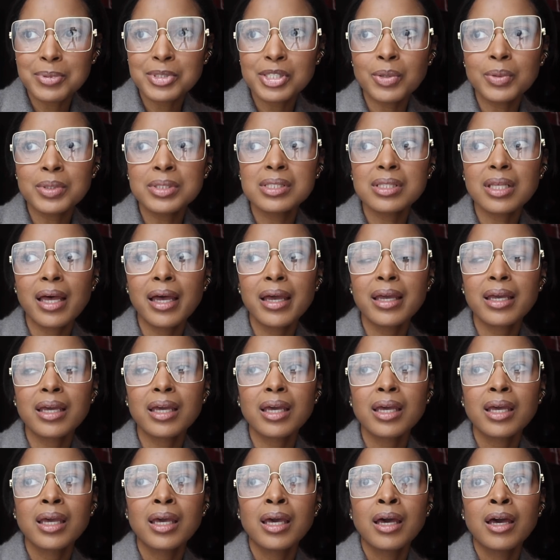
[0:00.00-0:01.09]
So it's
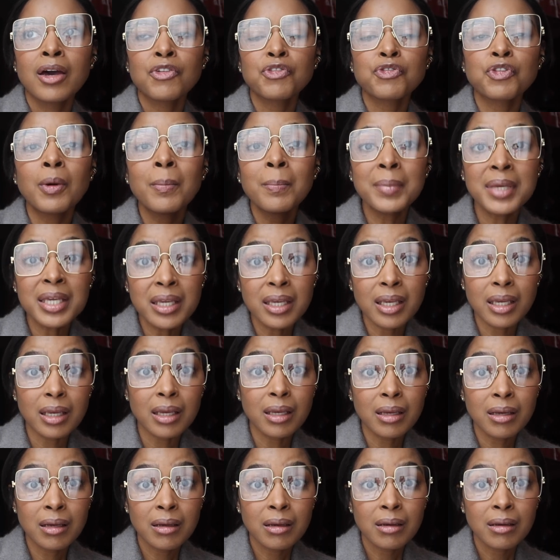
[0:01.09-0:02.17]
like, for
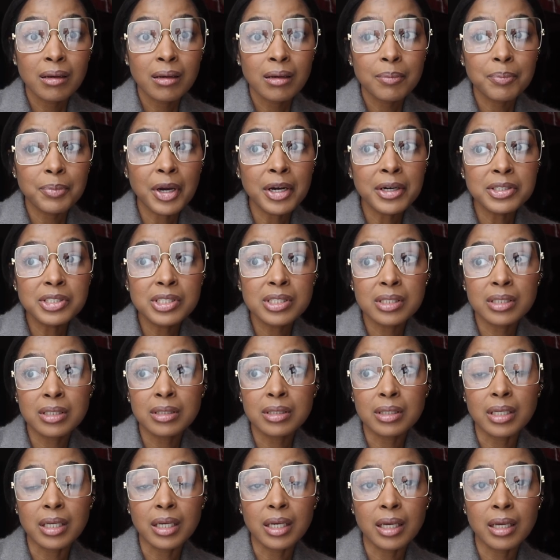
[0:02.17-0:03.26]
me
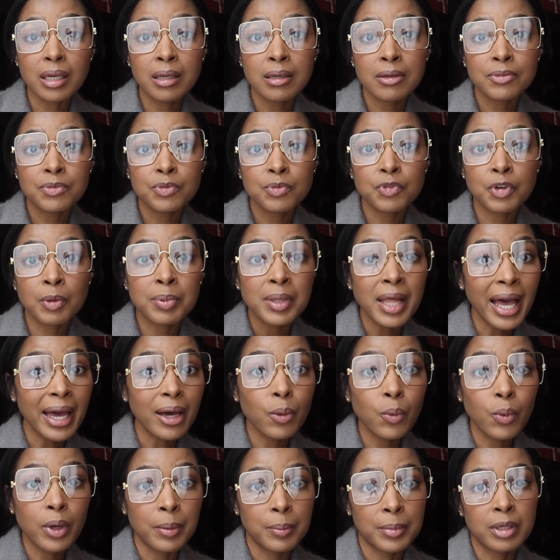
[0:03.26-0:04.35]
personally, for black
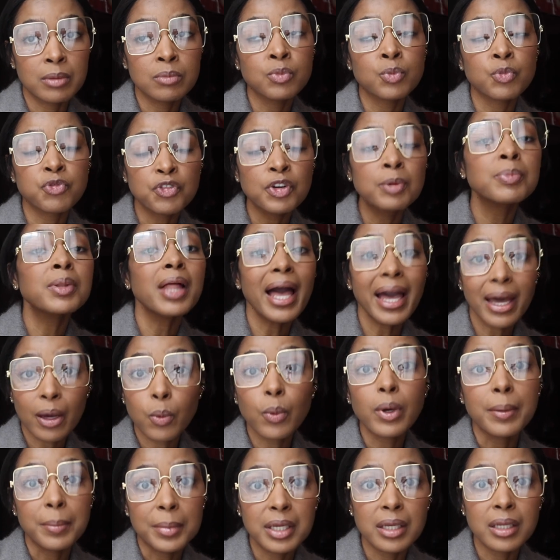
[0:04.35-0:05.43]

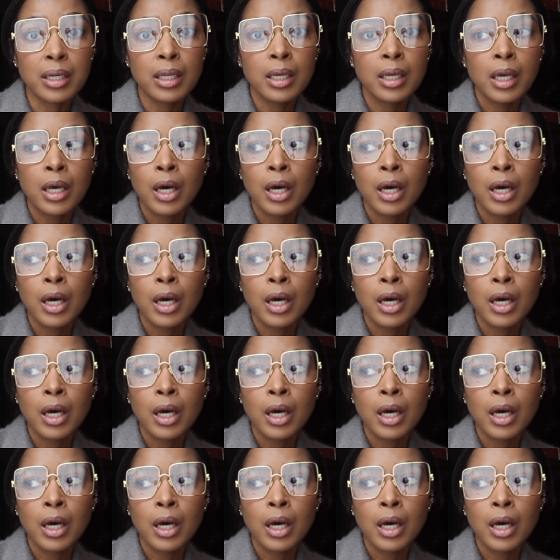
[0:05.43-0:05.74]
women,